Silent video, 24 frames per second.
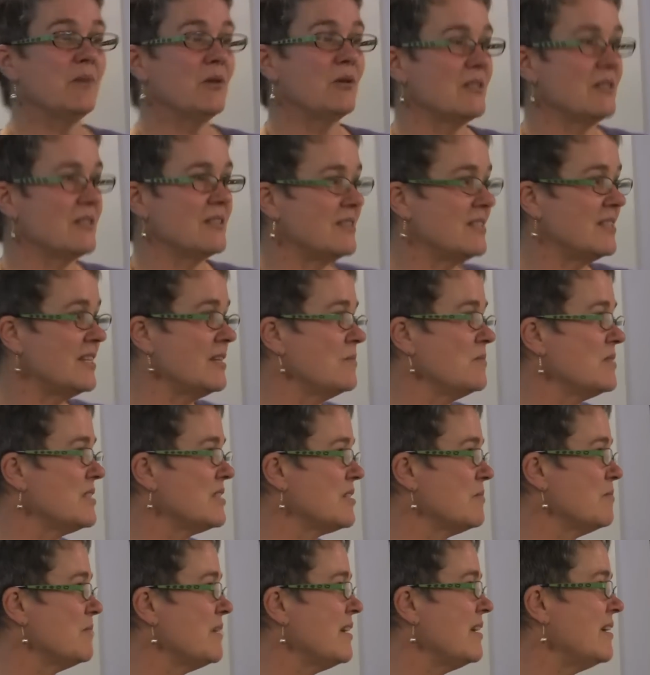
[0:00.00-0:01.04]
because it seems
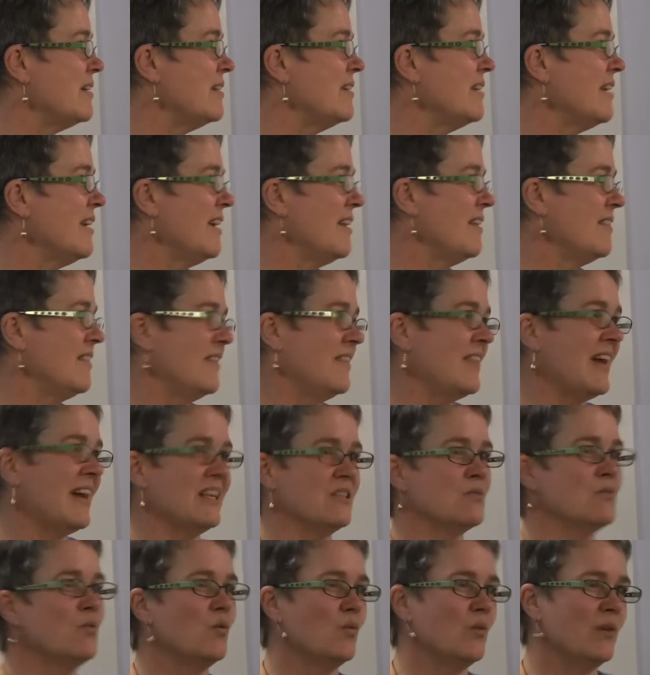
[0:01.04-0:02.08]
to me that
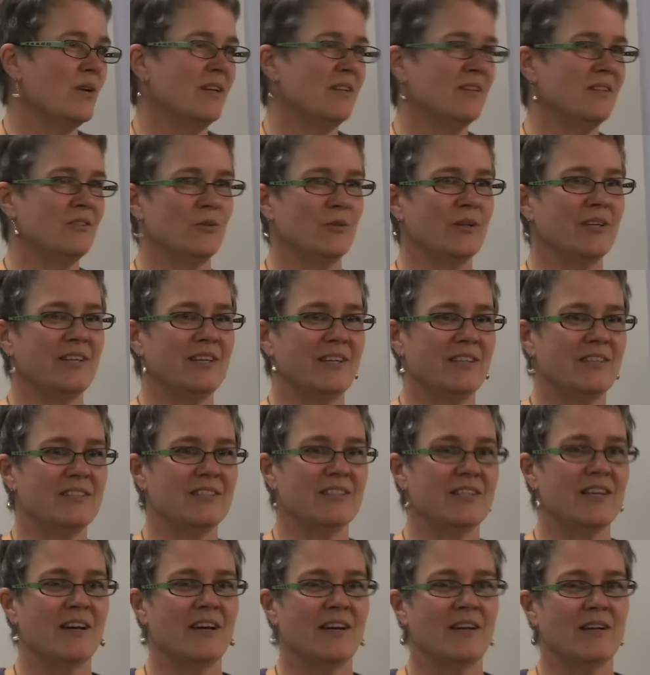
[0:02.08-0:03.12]
that's what we're doing here
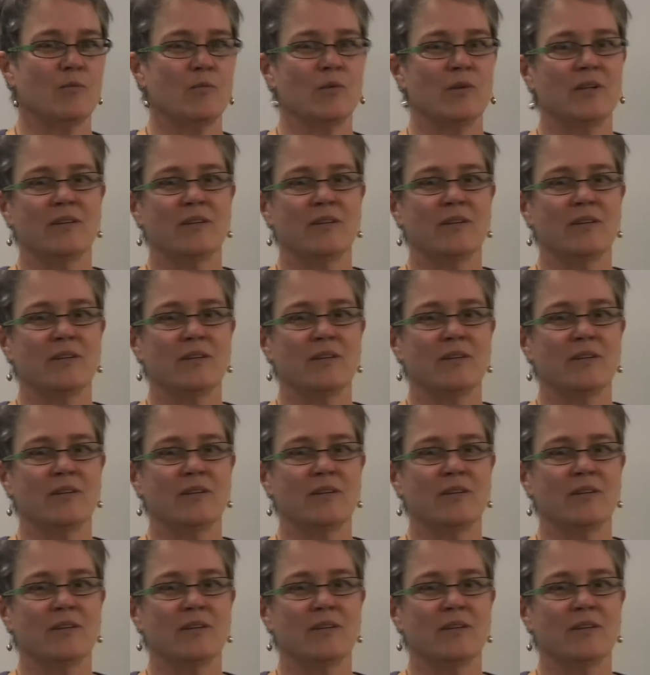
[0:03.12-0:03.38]
today.